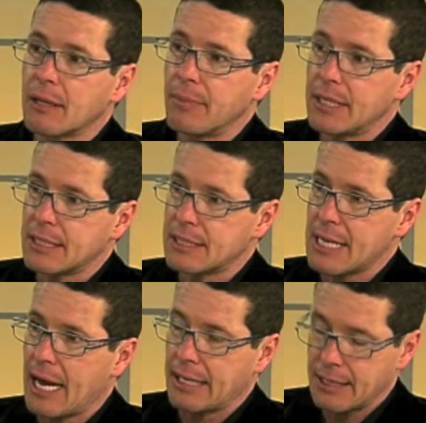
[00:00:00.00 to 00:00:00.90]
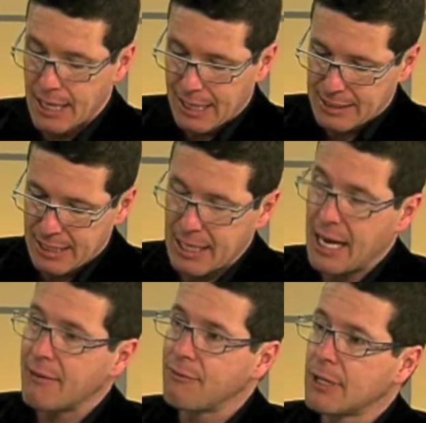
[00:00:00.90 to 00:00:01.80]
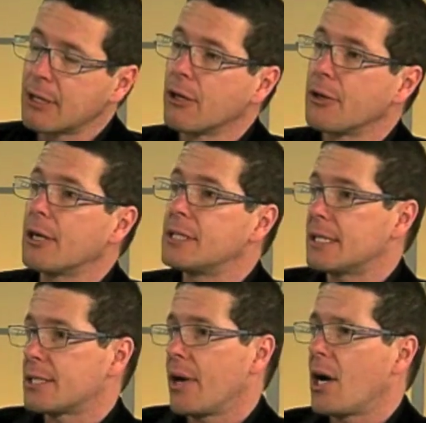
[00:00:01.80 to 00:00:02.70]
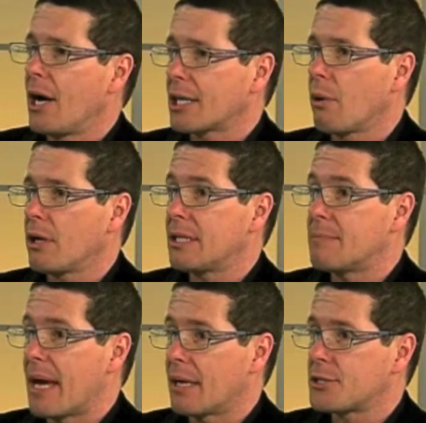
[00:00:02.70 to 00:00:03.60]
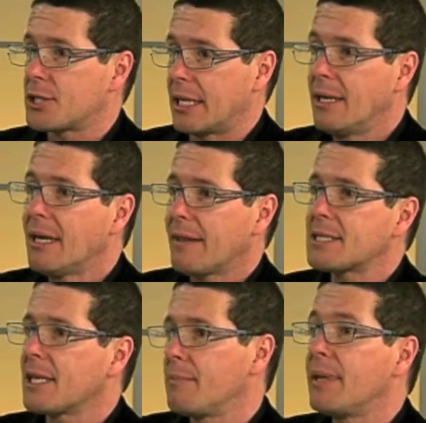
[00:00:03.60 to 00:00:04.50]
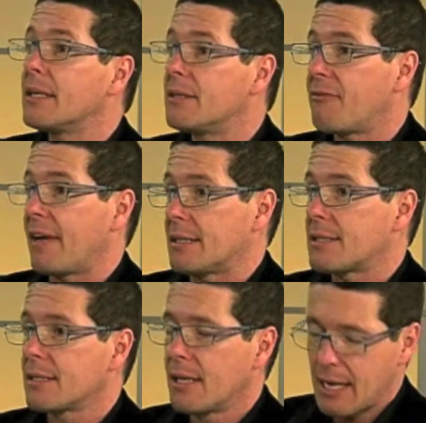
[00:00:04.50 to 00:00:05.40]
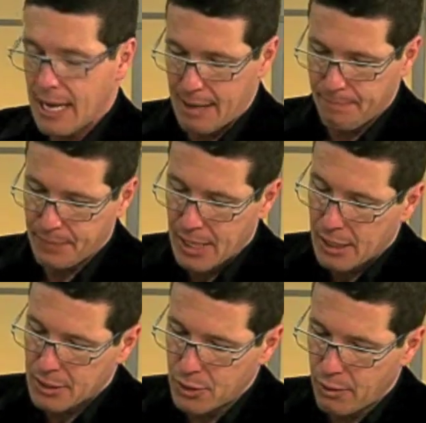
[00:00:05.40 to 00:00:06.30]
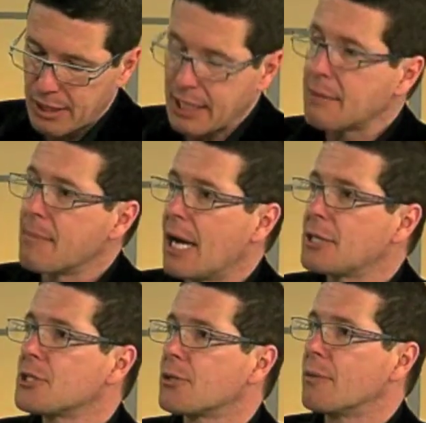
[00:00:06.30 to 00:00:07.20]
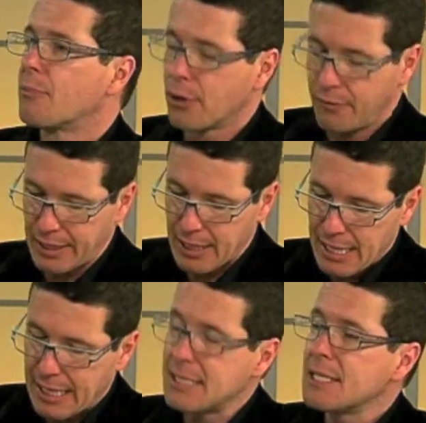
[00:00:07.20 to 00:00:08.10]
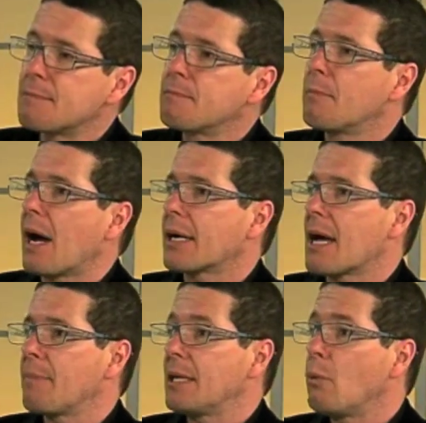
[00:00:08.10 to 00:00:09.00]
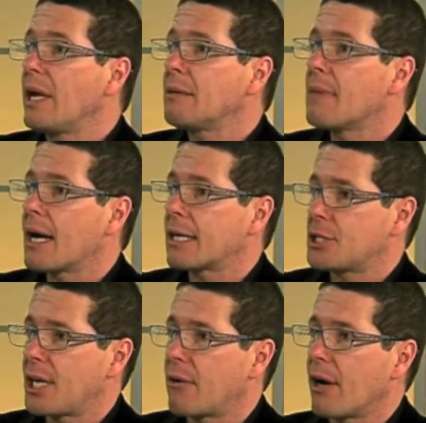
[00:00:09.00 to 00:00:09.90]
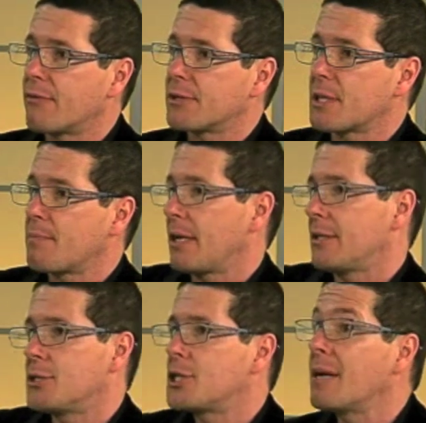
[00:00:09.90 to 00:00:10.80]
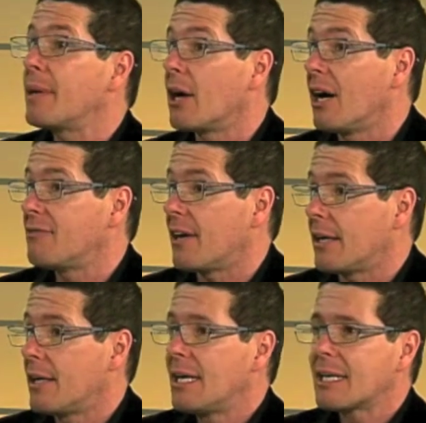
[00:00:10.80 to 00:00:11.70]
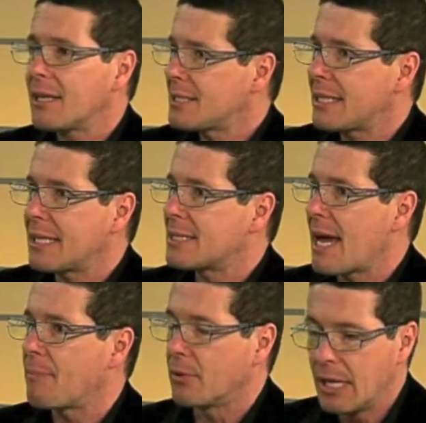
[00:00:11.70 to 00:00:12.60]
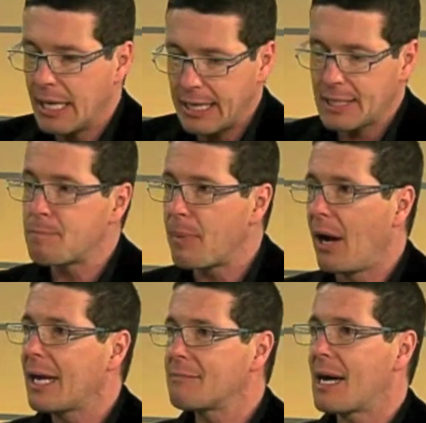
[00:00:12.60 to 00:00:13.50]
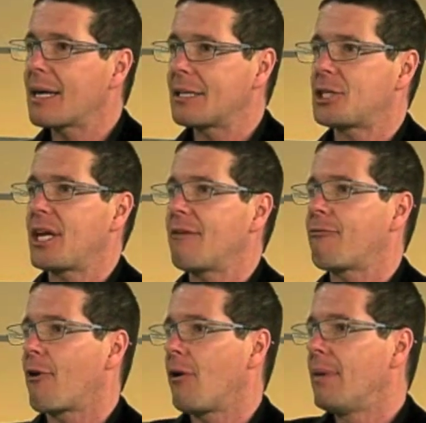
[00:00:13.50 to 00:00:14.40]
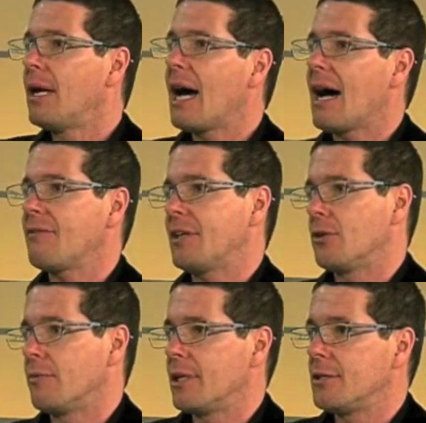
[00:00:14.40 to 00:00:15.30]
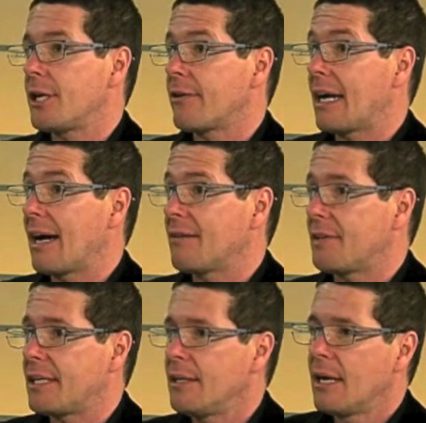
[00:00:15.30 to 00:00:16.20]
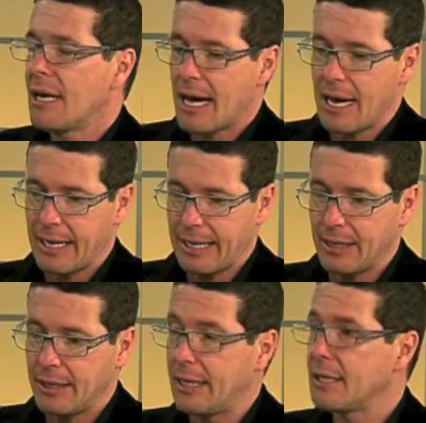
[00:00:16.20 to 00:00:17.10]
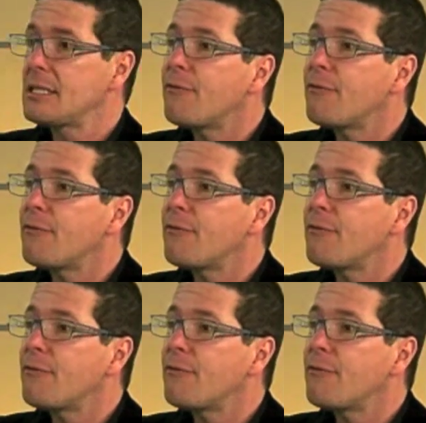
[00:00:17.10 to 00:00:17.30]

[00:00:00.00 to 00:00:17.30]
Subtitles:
that can be sustained? Does it have little or no debt, so a high quality balance sheet? That's going to be a defence. Do I think margins are improving? Is this company winning market share over its competitors? JB Hi-Fi, classic example. It's buying market share from Harvey Norman and Jerry Harvey in a